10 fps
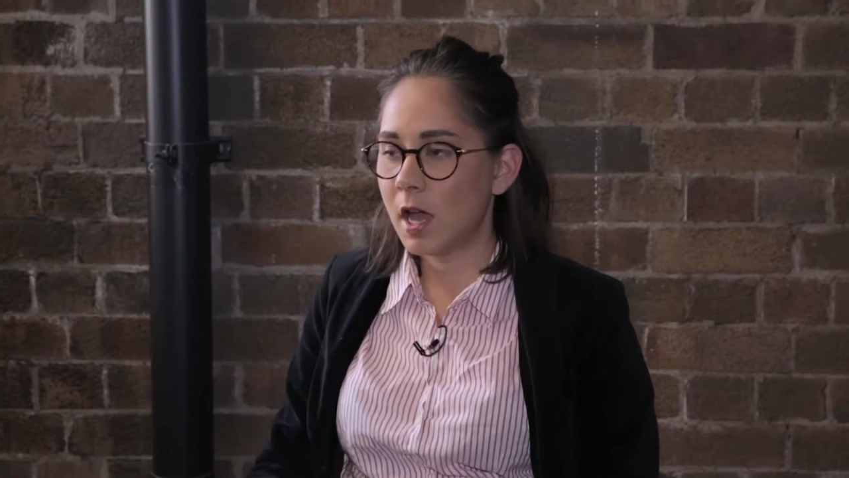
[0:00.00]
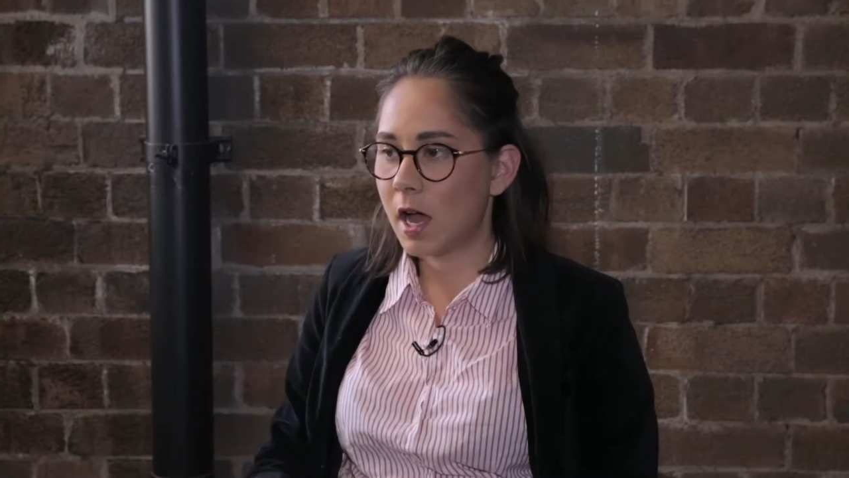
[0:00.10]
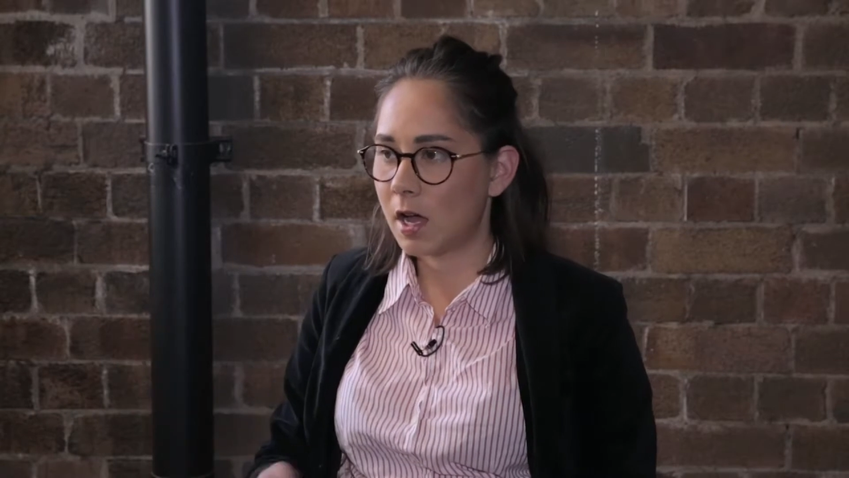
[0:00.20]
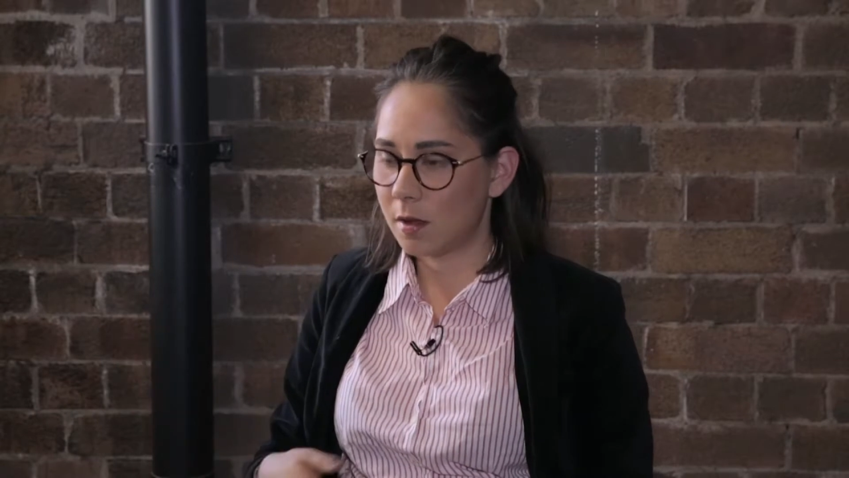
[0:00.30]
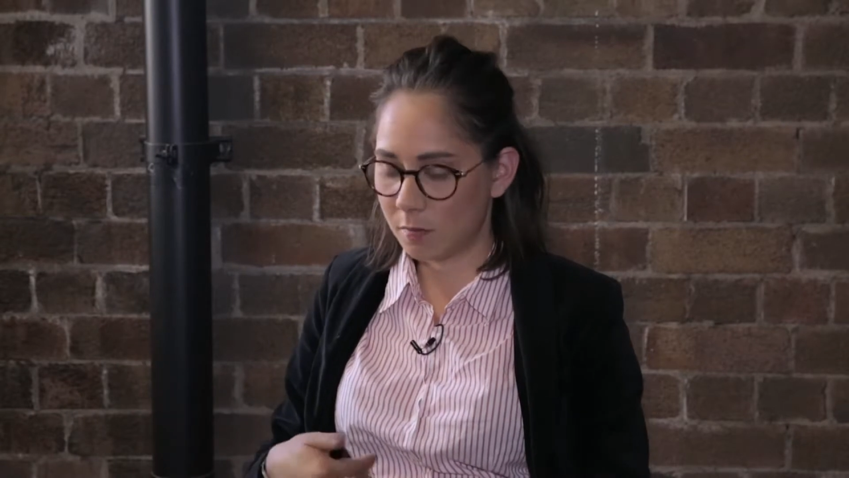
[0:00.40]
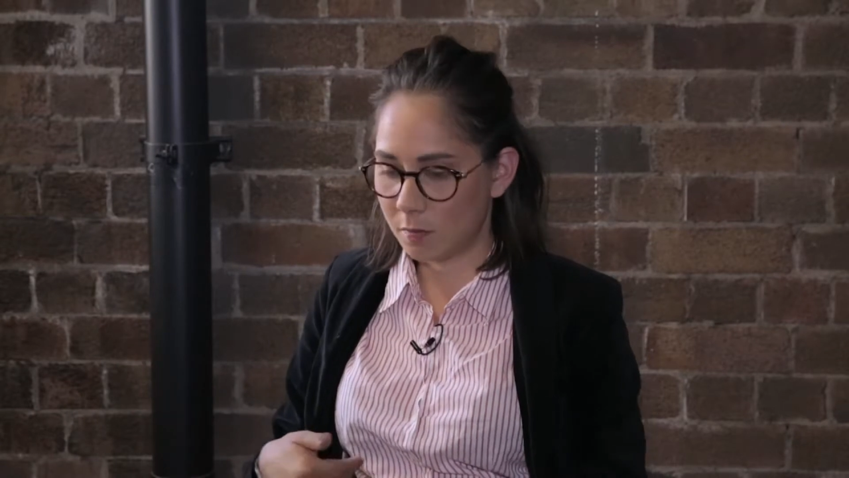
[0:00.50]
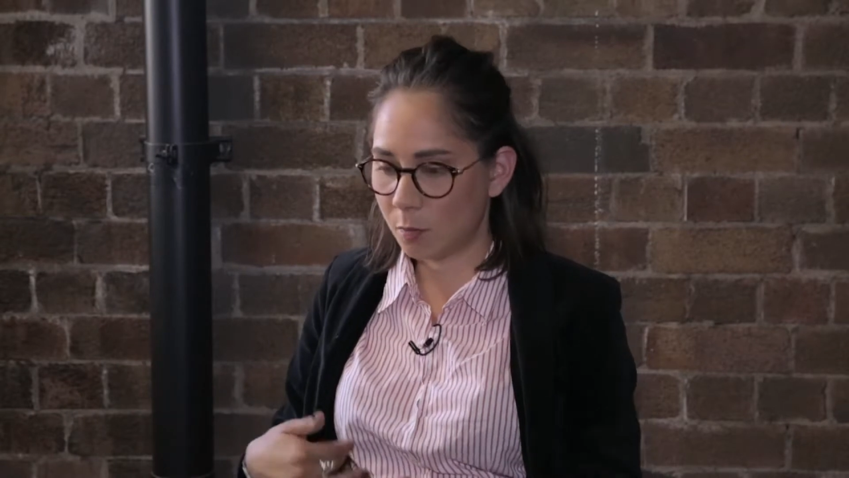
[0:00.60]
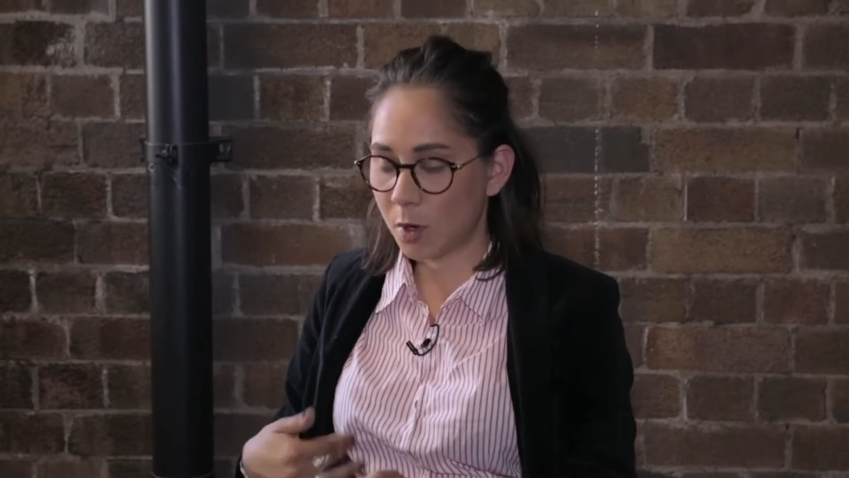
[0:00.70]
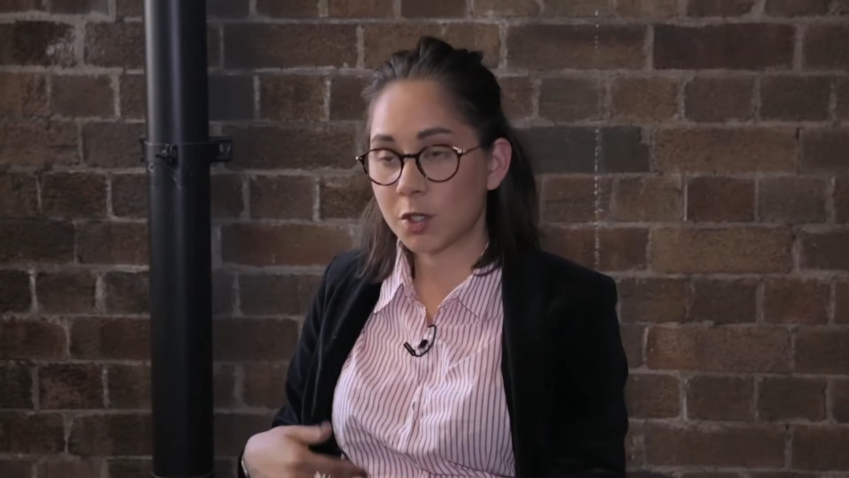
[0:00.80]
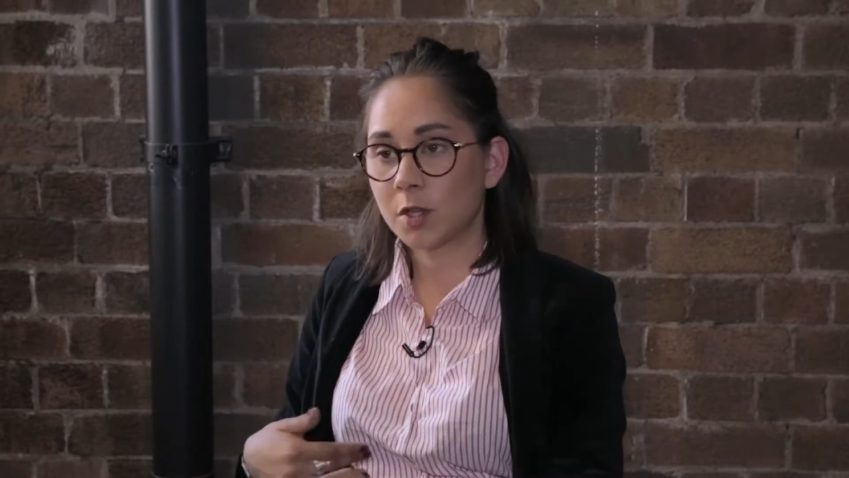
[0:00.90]

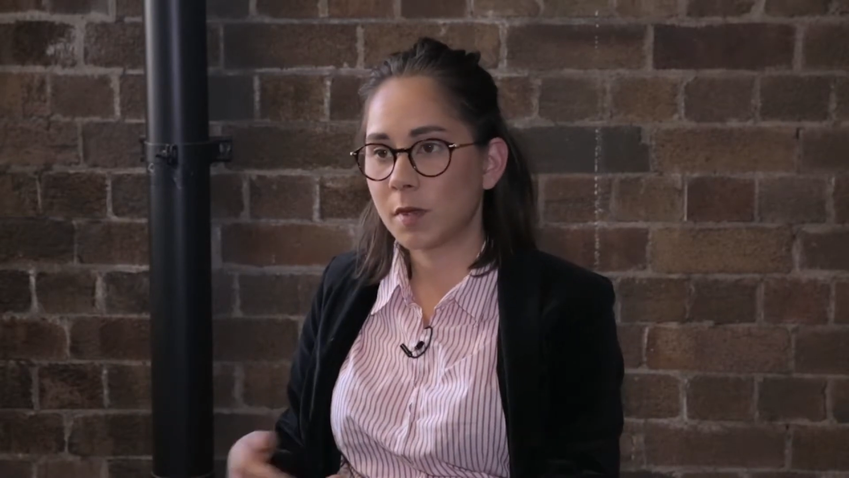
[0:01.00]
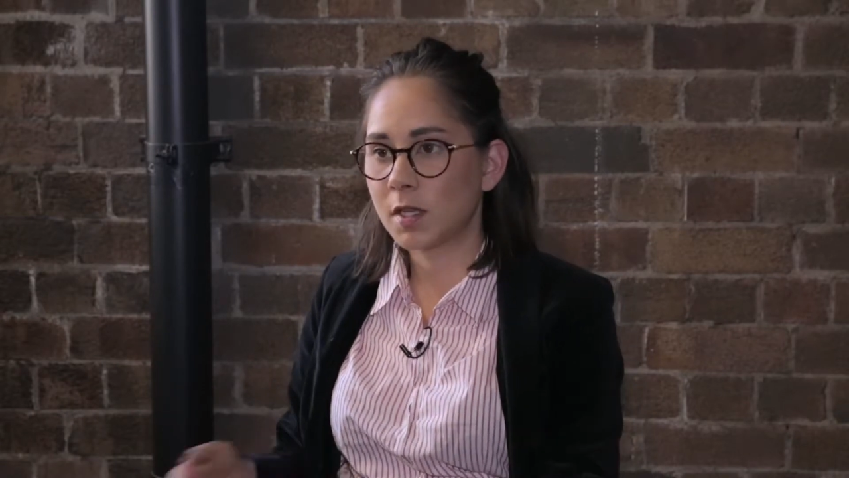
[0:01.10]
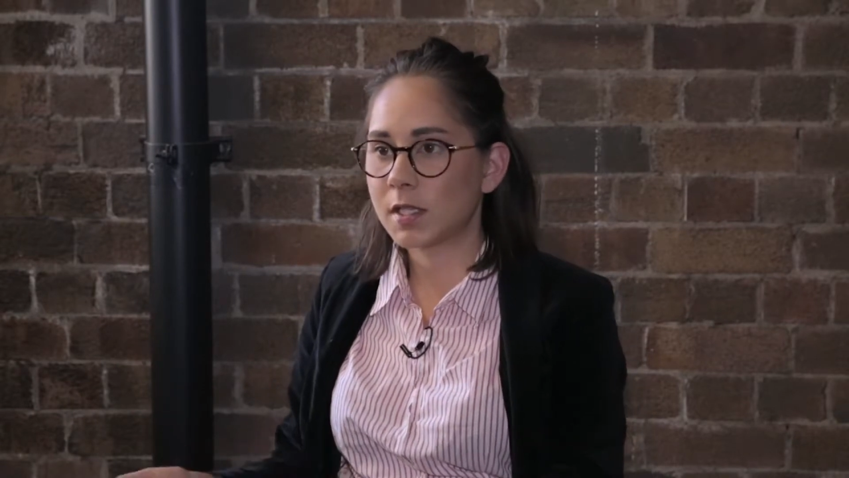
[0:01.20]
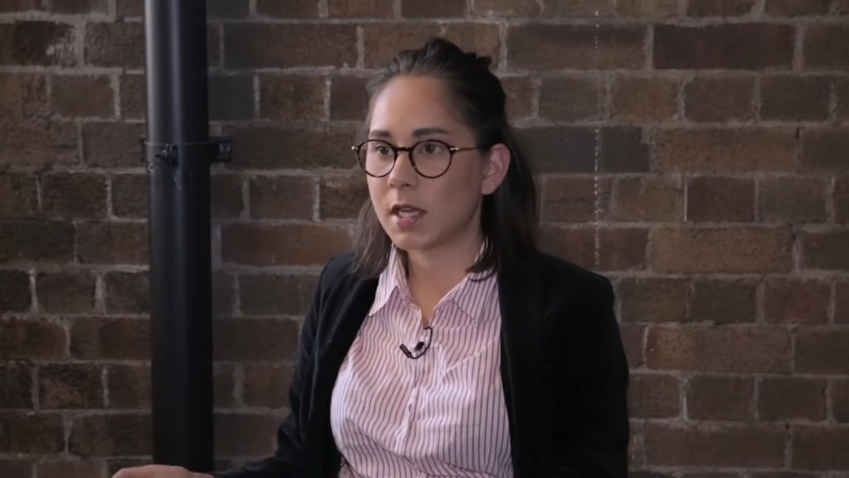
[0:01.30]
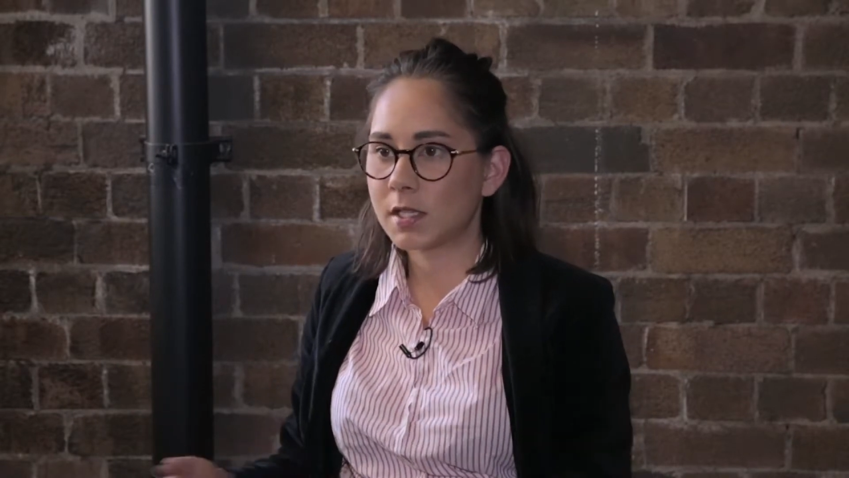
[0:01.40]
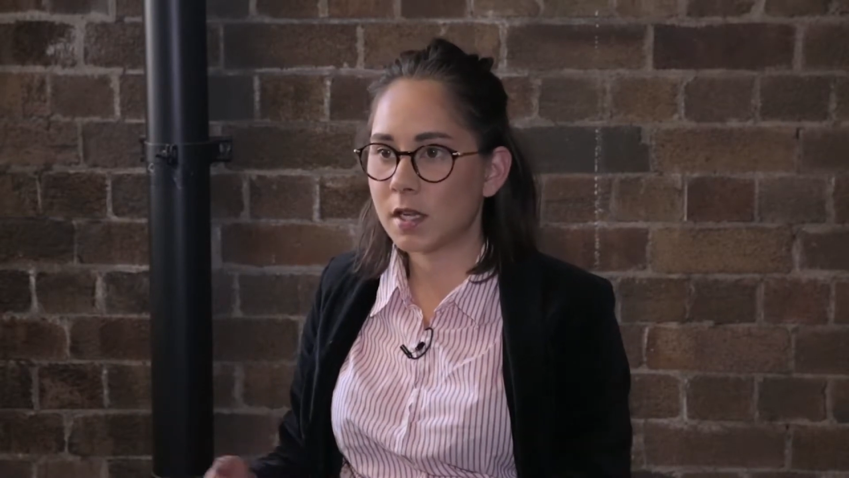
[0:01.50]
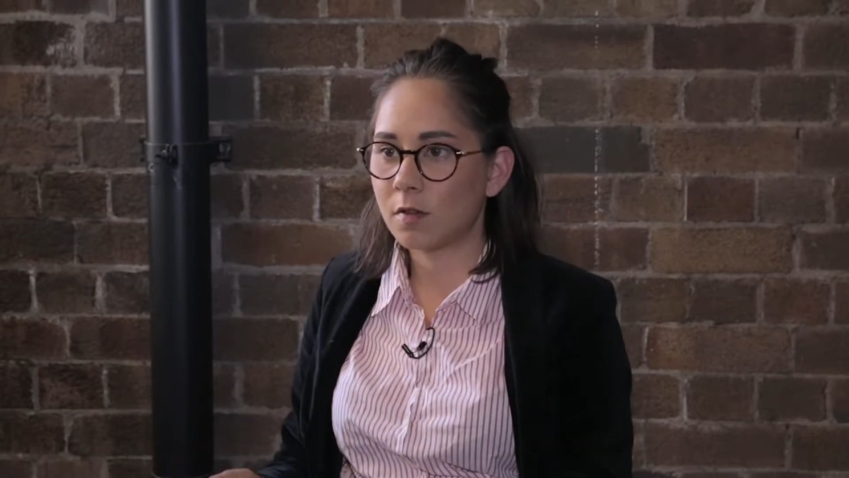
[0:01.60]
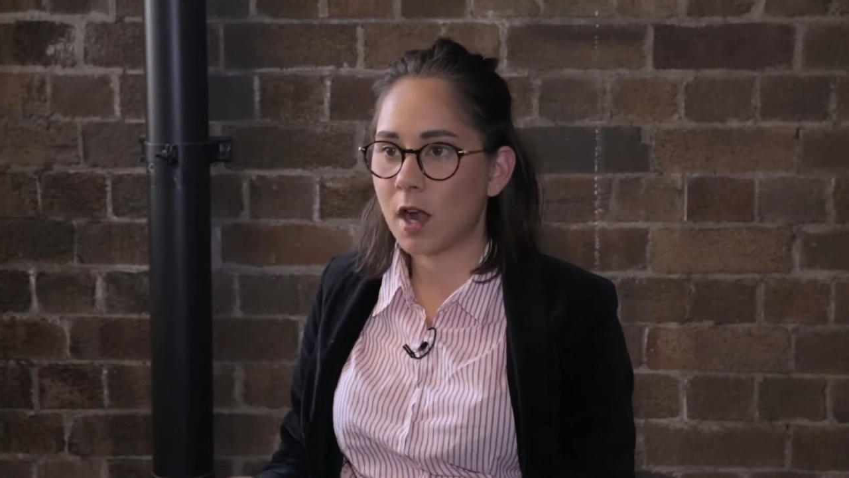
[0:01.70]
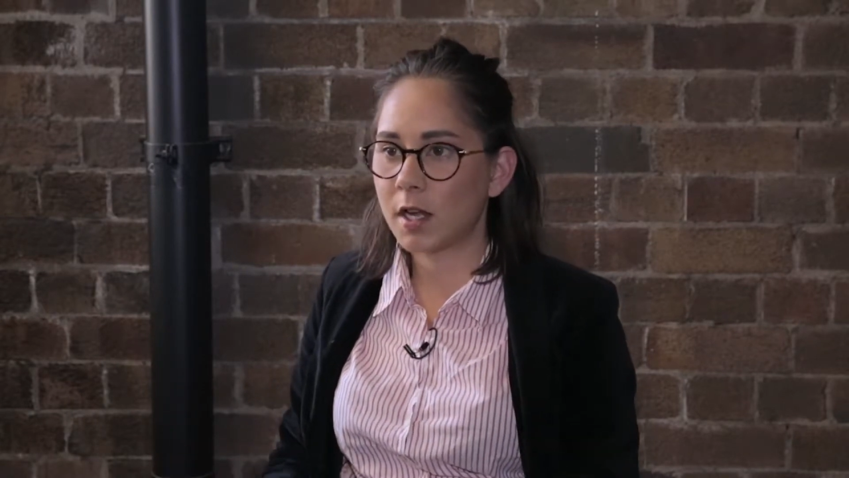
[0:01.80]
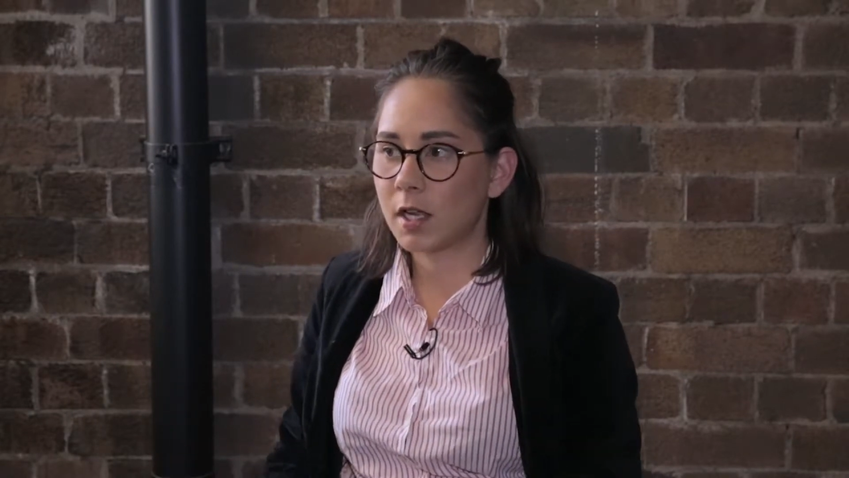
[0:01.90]
workshopping his essay
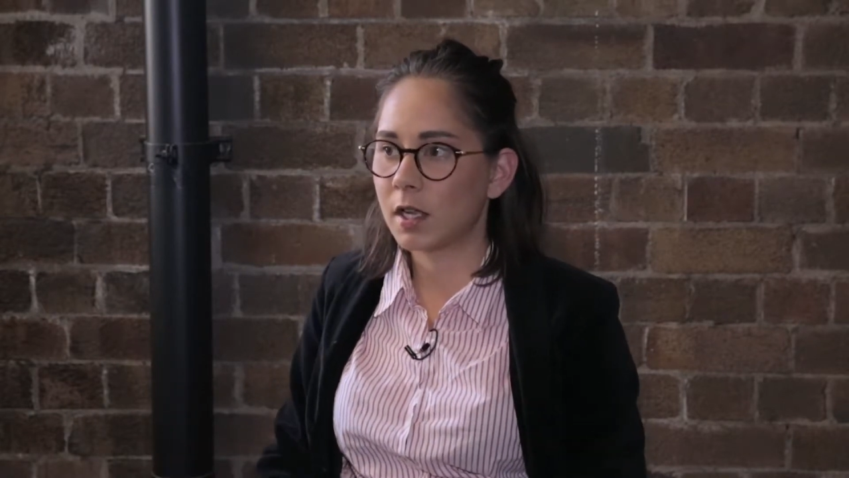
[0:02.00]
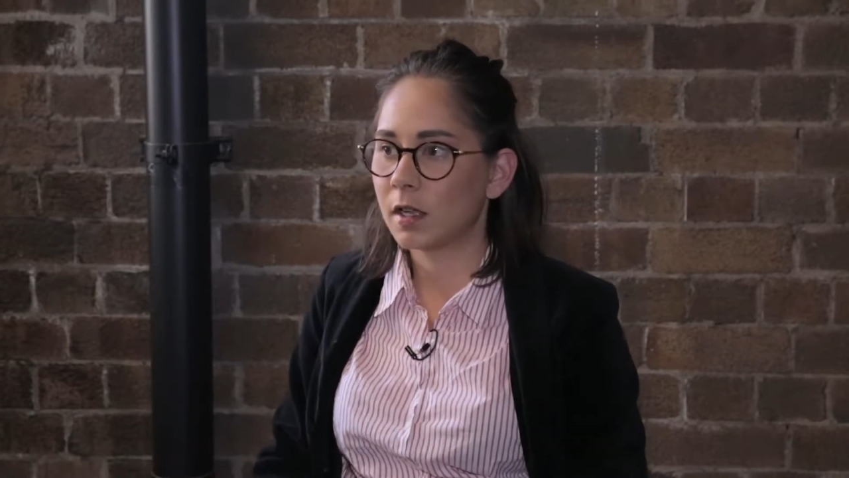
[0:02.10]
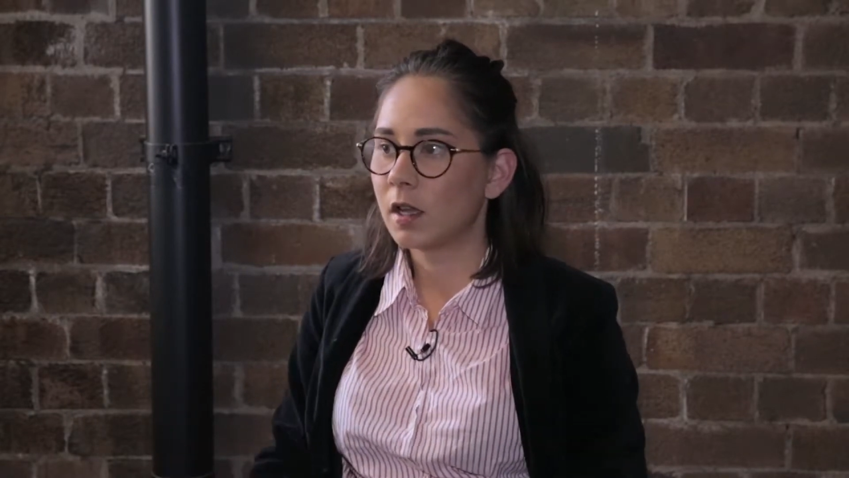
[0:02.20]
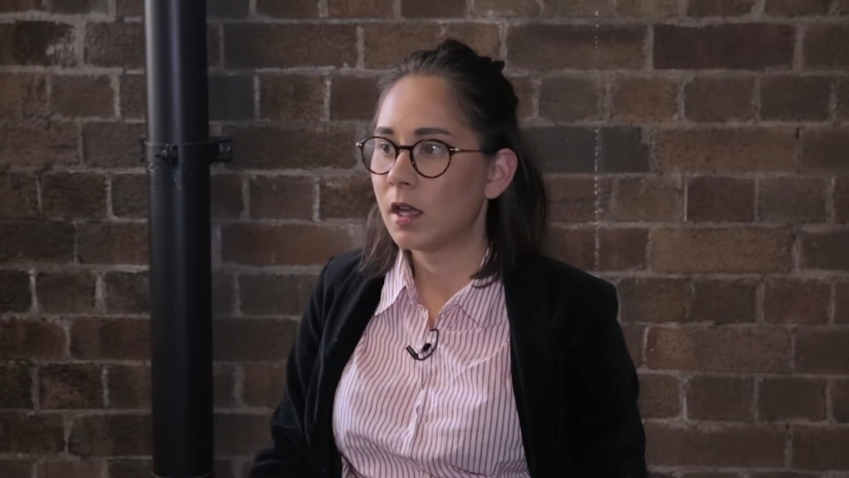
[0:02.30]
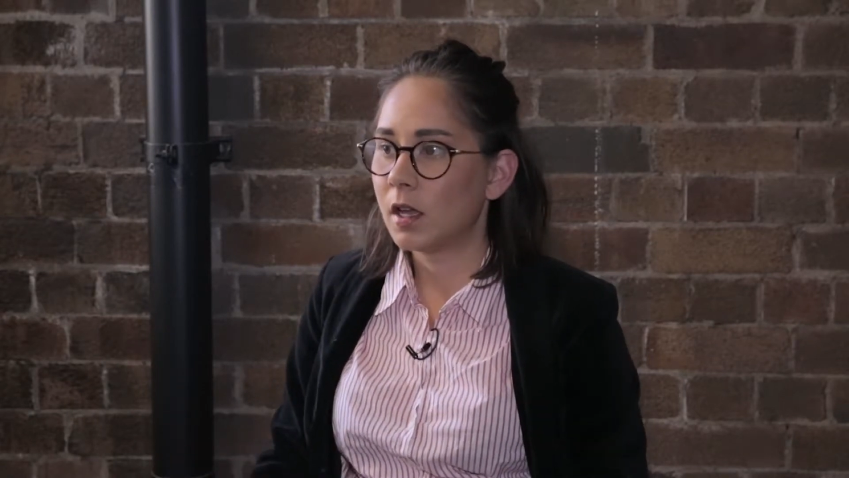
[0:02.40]
writing.